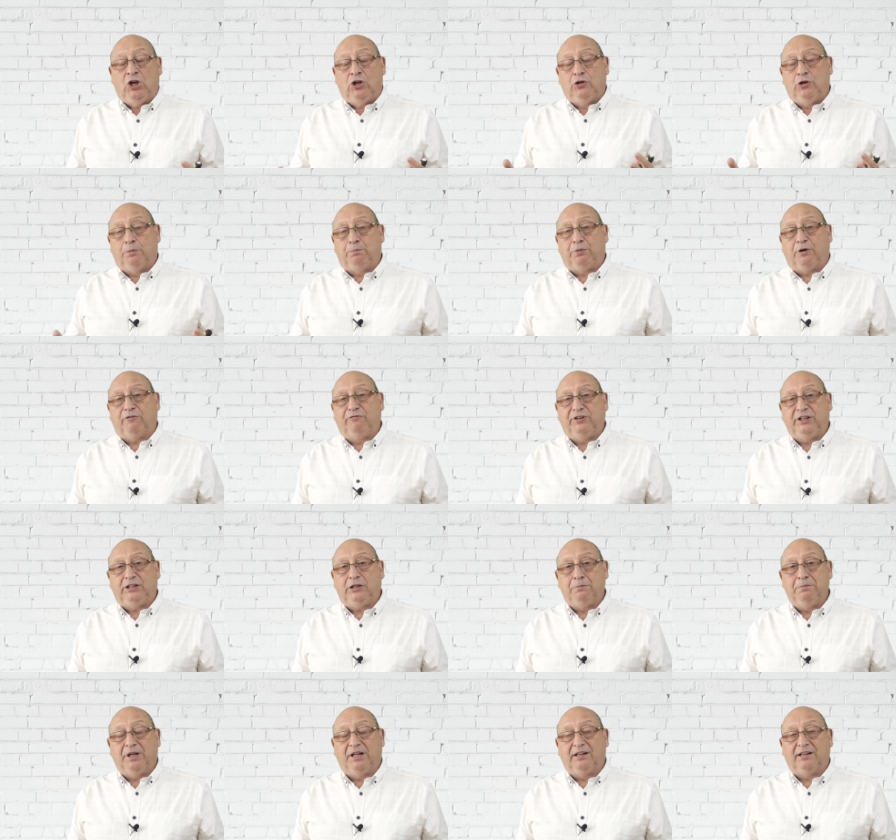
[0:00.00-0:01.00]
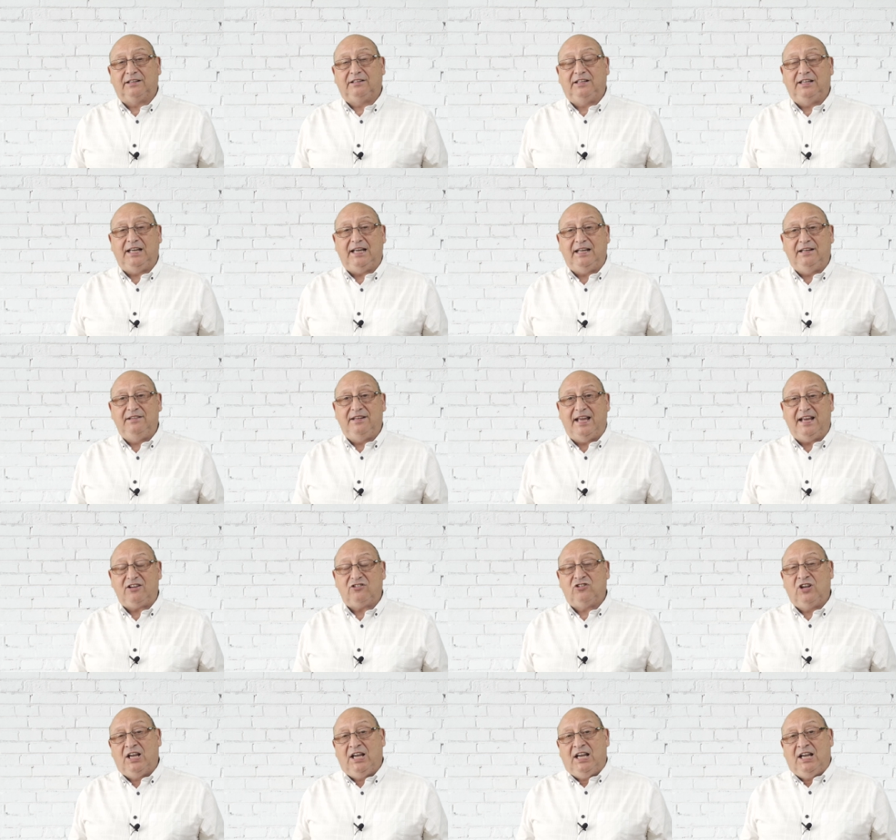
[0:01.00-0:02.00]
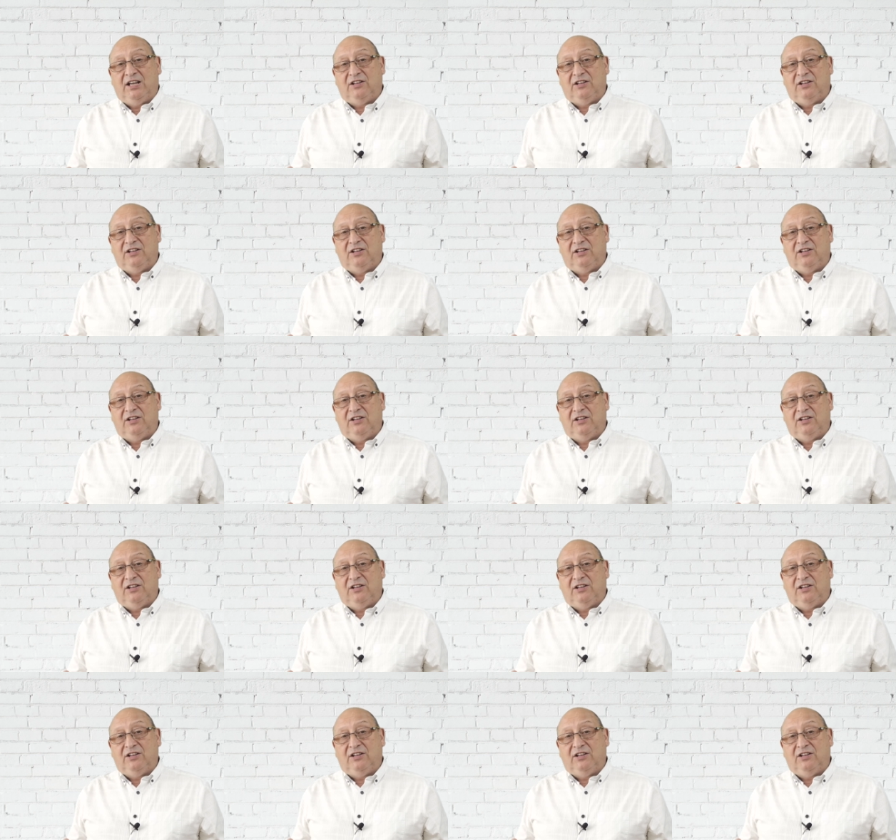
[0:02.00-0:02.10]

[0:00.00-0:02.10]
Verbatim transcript: the profitability index.